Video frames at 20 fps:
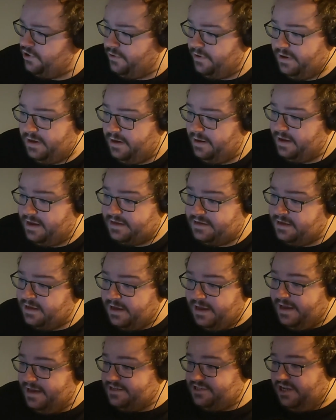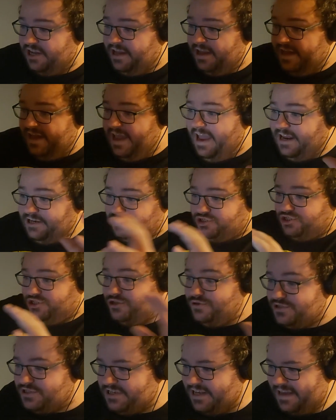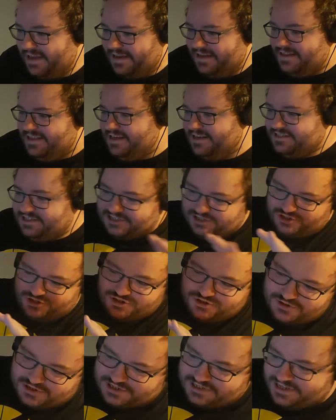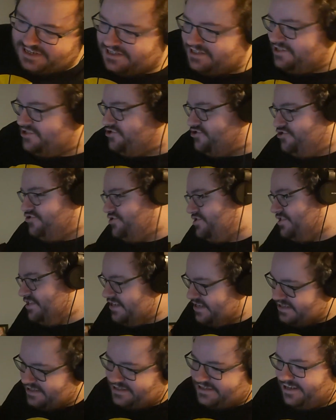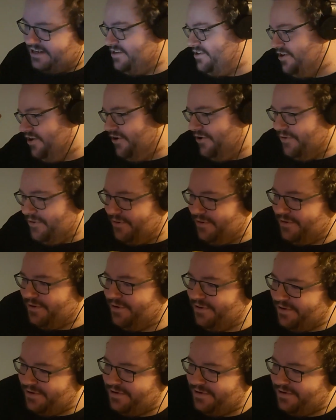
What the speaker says: No, I guess it's like introducing this. I don't know.